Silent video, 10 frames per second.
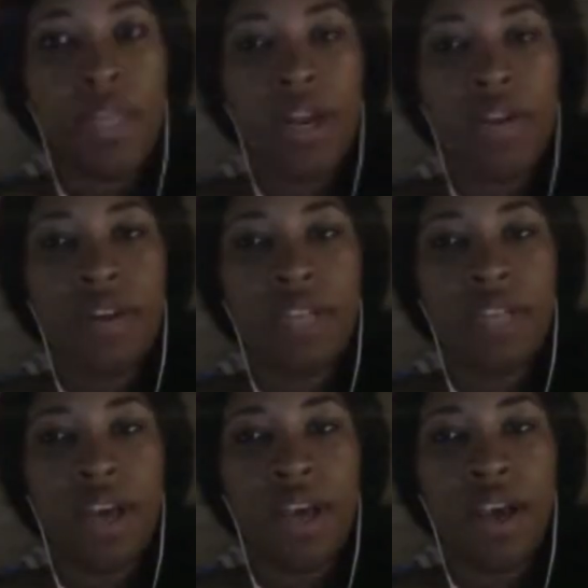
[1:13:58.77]
There's
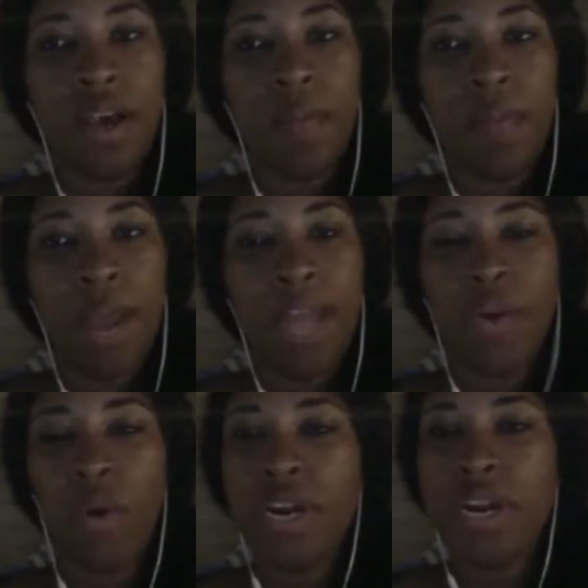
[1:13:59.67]
a
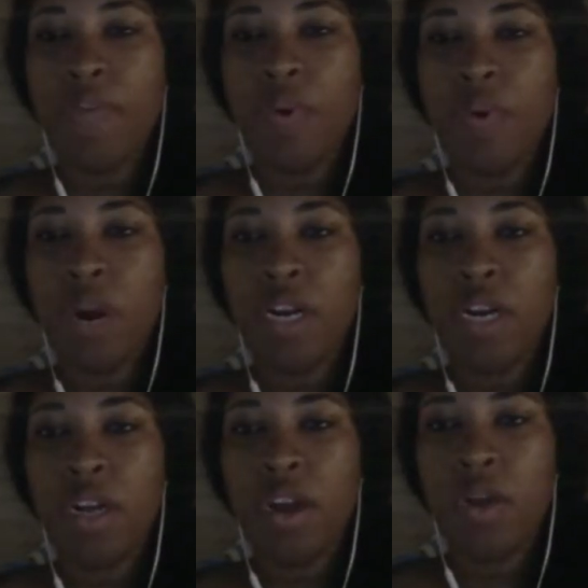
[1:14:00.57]
Minority
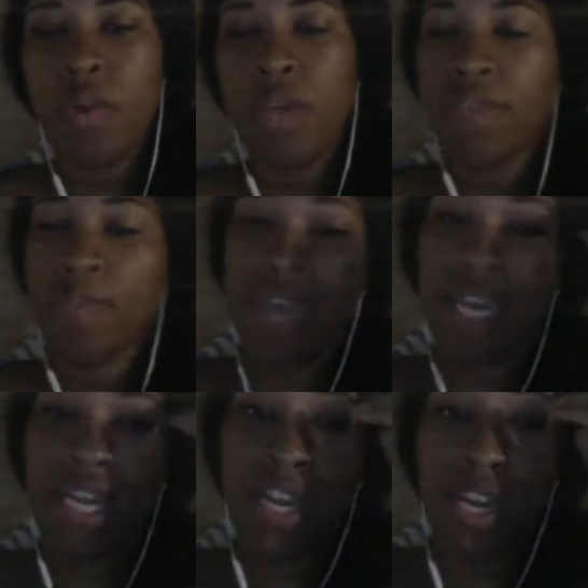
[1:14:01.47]
Report with
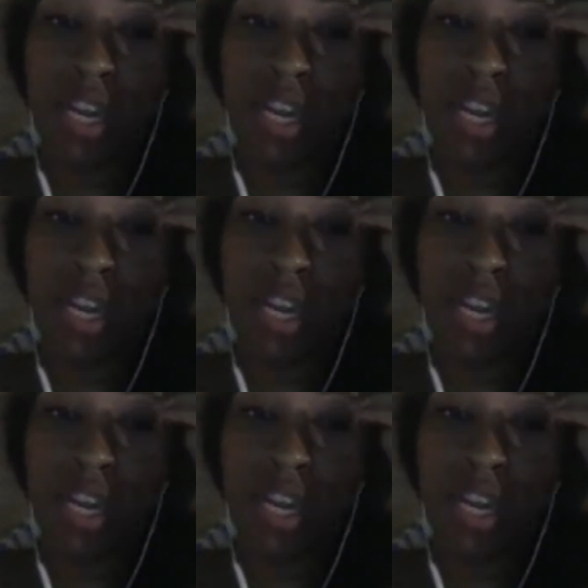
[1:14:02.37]
Megan